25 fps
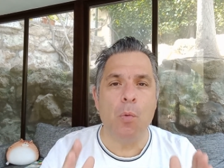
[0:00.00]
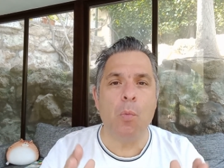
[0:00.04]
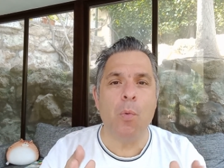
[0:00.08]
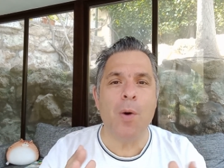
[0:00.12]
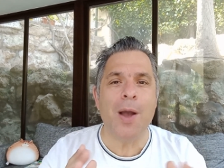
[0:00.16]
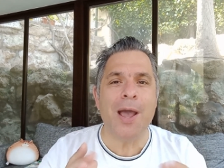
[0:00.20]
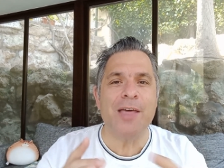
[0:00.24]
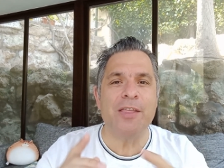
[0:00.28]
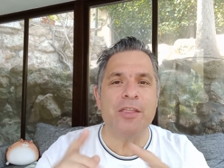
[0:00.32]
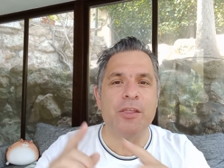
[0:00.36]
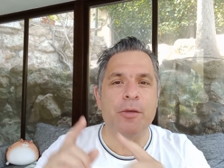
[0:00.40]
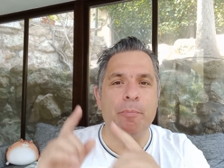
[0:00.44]

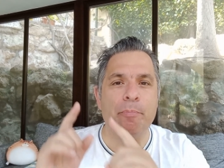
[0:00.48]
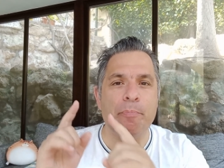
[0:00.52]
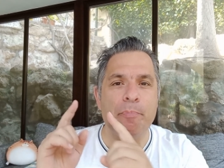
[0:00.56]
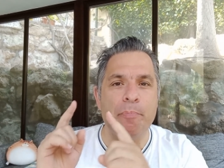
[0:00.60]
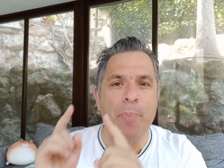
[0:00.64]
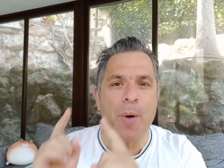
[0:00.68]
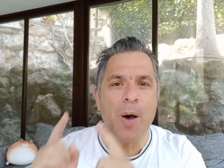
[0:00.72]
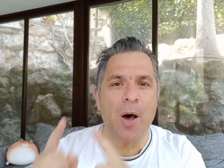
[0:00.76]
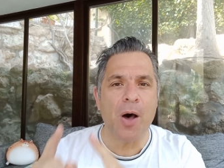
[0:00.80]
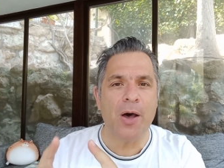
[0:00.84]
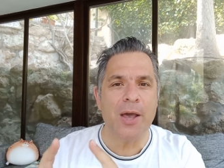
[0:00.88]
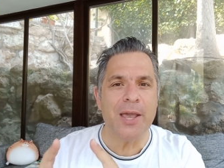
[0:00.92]
where the
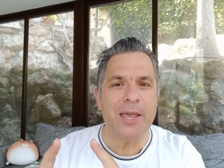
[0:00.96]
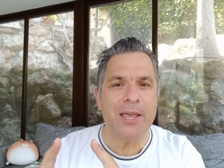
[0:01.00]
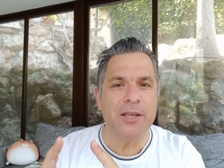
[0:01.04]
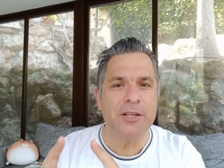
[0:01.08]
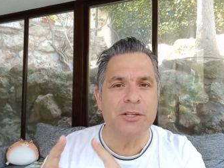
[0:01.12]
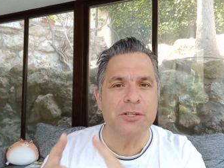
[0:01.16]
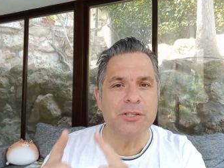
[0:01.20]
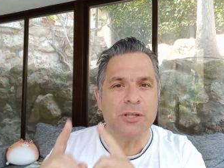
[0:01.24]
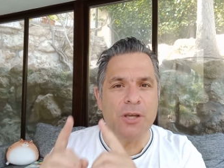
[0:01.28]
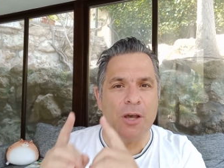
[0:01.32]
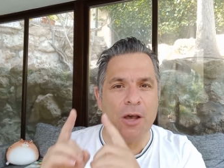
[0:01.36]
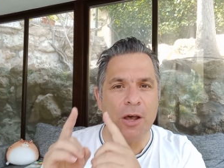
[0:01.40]

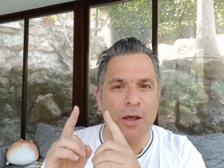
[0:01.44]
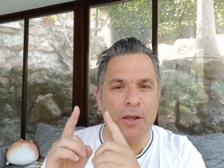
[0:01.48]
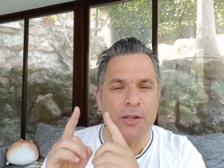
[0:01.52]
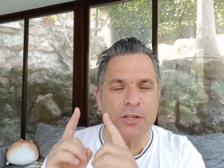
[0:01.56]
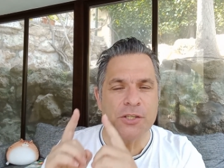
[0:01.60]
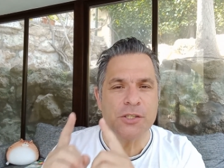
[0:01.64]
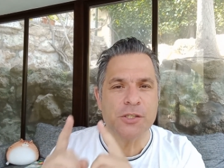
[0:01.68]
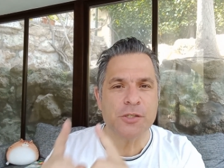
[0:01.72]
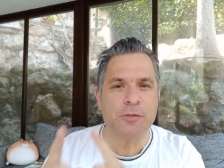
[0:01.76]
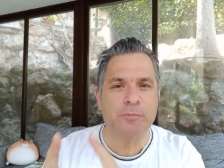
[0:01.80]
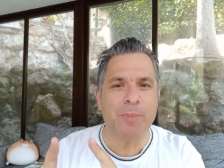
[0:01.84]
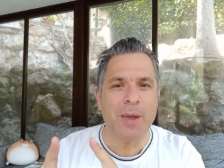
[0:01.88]
buyers are
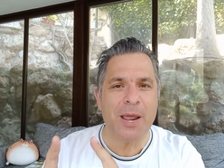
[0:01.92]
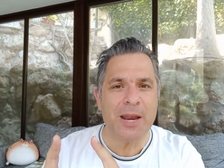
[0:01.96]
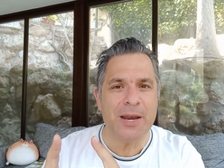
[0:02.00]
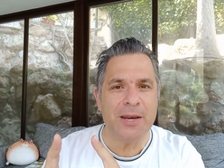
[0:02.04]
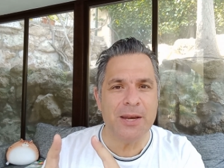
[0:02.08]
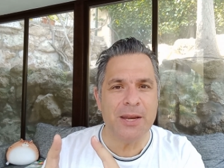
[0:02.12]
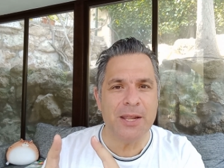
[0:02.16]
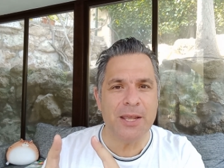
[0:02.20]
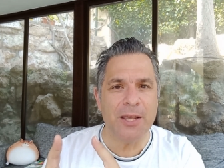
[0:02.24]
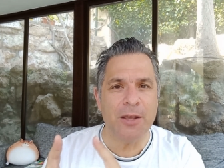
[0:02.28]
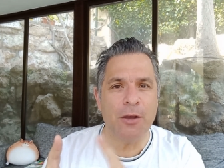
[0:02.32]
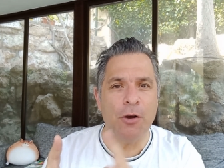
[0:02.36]

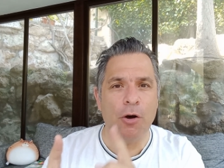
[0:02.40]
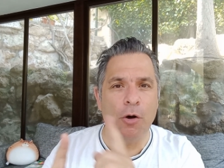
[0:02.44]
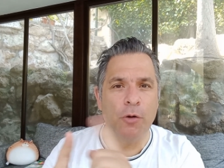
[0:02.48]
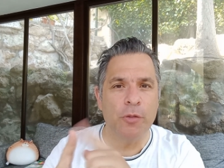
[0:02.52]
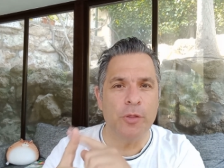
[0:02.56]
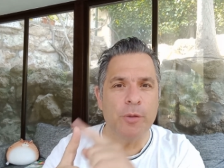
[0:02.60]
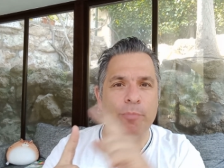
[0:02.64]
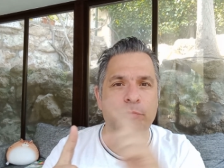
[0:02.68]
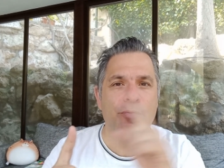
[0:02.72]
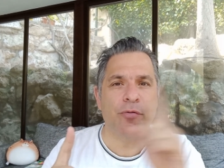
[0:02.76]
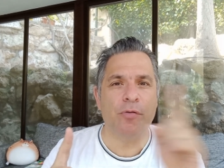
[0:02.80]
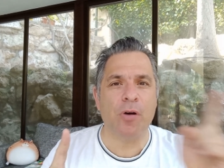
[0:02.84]
spending
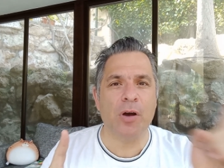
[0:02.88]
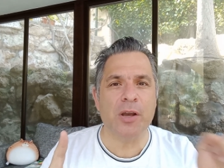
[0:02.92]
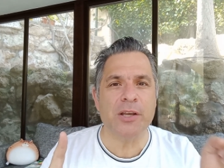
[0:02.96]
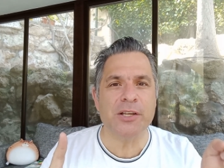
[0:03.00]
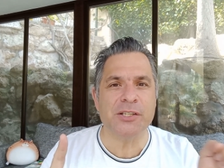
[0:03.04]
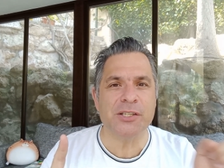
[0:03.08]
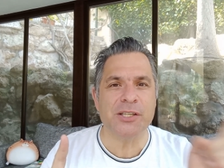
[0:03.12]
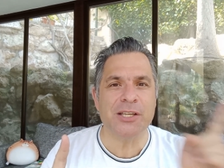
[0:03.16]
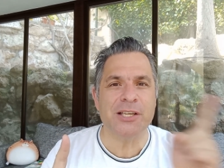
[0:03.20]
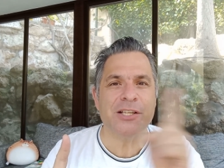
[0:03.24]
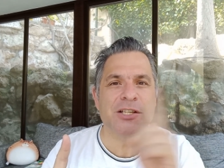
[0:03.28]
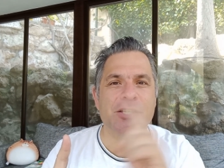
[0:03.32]
on the
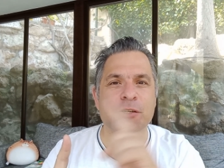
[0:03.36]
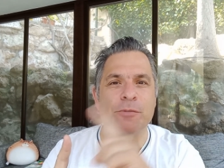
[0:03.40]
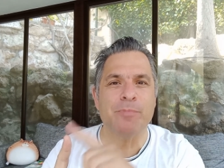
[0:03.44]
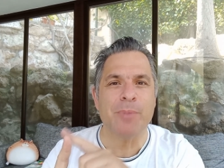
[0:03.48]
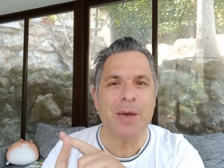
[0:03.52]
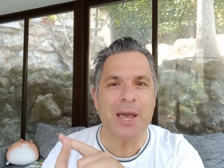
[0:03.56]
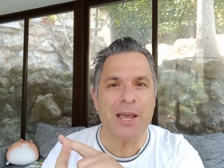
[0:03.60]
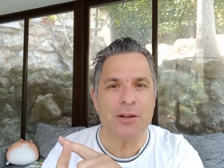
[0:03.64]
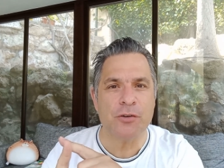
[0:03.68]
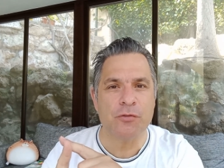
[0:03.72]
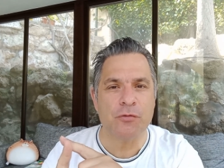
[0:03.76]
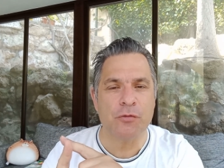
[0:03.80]
pricing
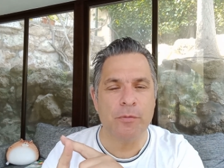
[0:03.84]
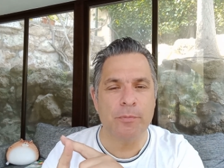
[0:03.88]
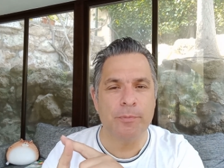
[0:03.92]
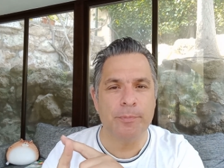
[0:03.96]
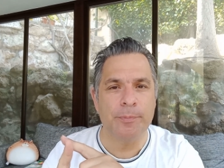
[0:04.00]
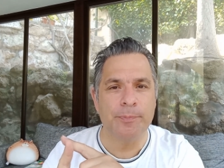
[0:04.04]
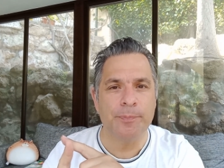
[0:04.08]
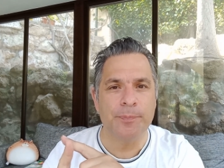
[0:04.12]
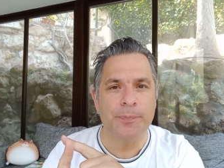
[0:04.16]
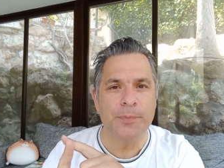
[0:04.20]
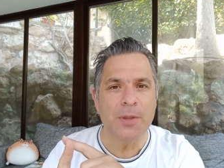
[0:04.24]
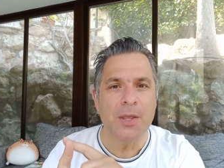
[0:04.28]
spectrum.